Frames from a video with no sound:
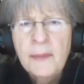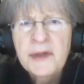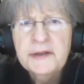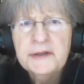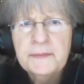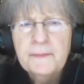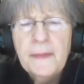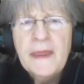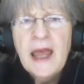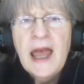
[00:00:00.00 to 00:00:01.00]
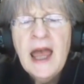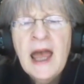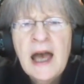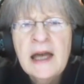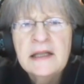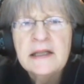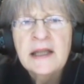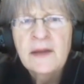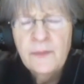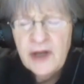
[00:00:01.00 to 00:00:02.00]
Amas, and
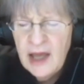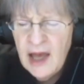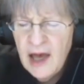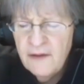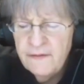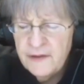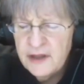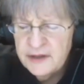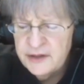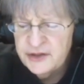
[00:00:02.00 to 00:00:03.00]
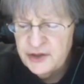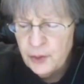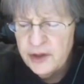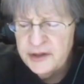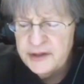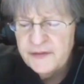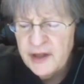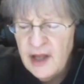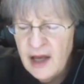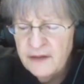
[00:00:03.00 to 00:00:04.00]
then we have stories of
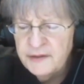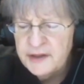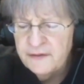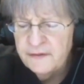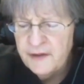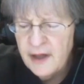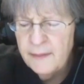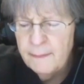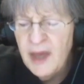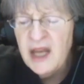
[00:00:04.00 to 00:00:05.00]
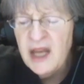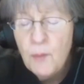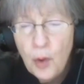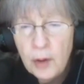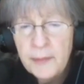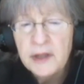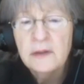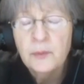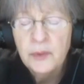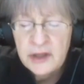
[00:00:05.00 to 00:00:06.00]
the lives of many more,
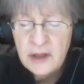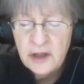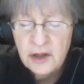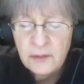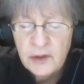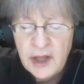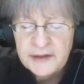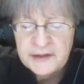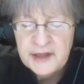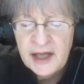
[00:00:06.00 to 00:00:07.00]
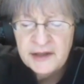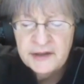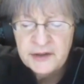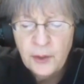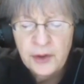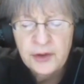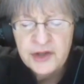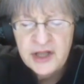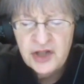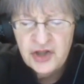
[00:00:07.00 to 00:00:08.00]
but their sayings or their
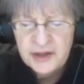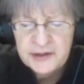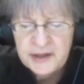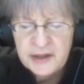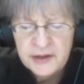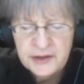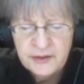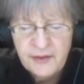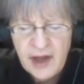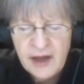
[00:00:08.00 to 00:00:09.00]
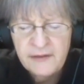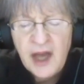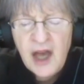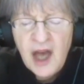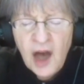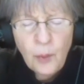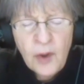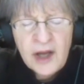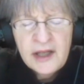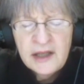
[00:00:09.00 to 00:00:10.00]
teachings didn't survive.
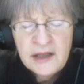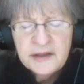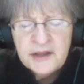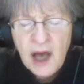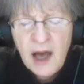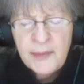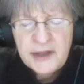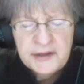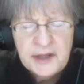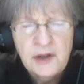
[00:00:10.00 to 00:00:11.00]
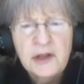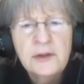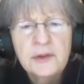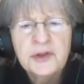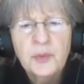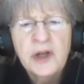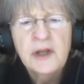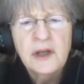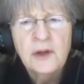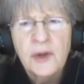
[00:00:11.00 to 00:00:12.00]
One is Amma Sarah, who is one
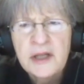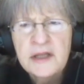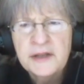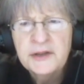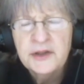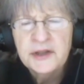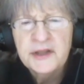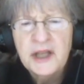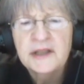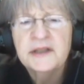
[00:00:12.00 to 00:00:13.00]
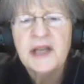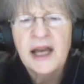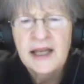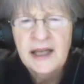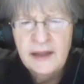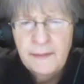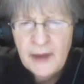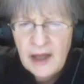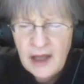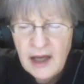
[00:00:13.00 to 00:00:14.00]
of the great desert ascetics, i.e.,
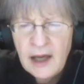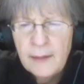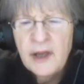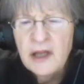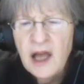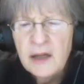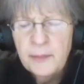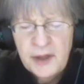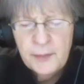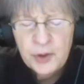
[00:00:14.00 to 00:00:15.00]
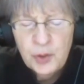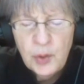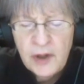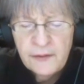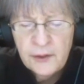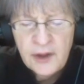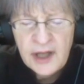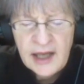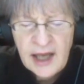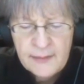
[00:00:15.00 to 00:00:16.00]
a lot of people knew of her
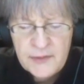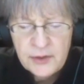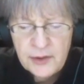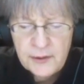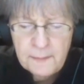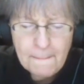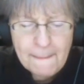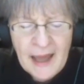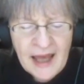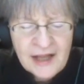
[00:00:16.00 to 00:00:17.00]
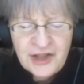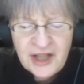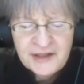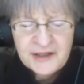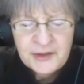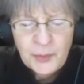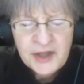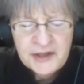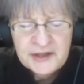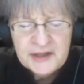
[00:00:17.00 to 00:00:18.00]
and came to her. And she has this
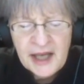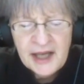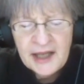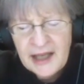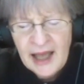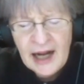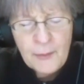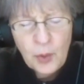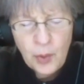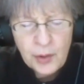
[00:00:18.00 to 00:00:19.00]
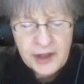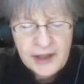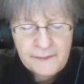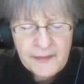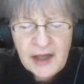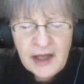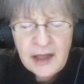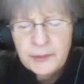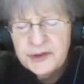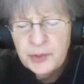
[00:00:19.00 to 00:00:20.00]
one saying, and I'm quoting,
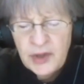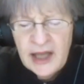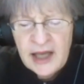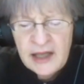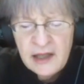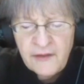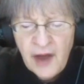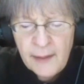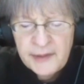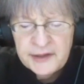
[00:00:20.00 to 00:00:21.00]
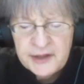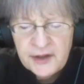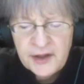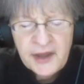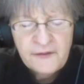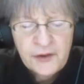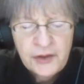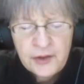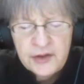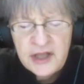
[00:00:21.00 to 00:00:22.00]
"It was related of Amma Sarah that for
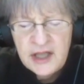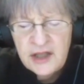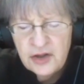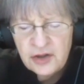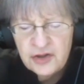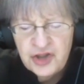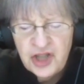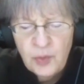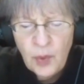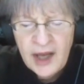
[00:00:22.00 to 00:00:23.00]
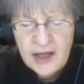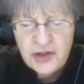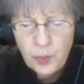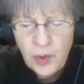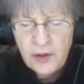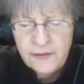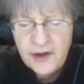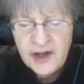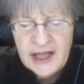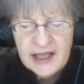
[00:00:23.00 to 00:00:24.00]
13 years she waged
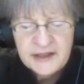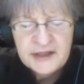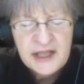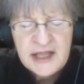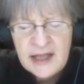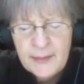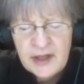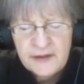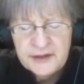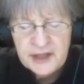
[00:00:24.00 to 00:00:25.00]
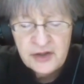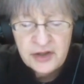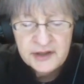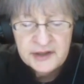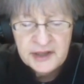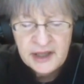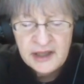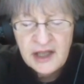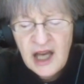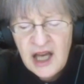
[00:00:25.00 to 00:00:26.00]
warfare against the demon of sexual
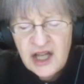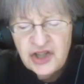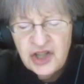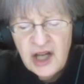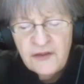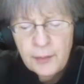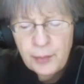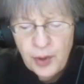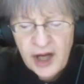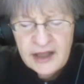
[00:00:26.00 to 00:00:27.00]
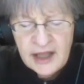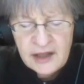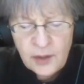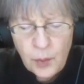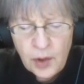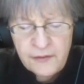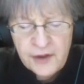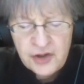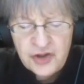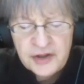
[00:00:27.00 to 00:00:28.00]
sin. She never prayed that the
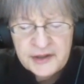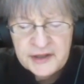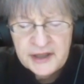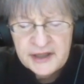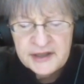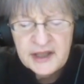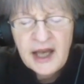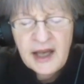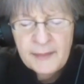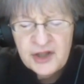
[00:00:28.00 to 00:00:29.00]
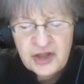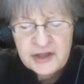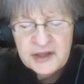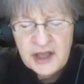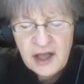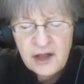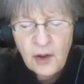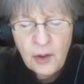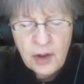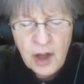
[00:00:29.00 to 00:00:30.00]
warfare should cease, but she said,
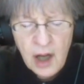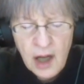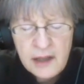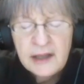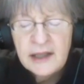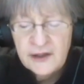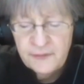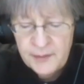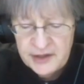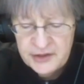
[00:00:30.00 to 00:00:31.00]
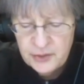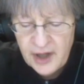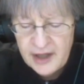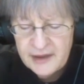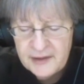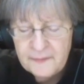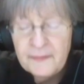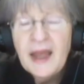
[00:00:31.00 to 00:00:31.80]
'Oh God, give me strength.'"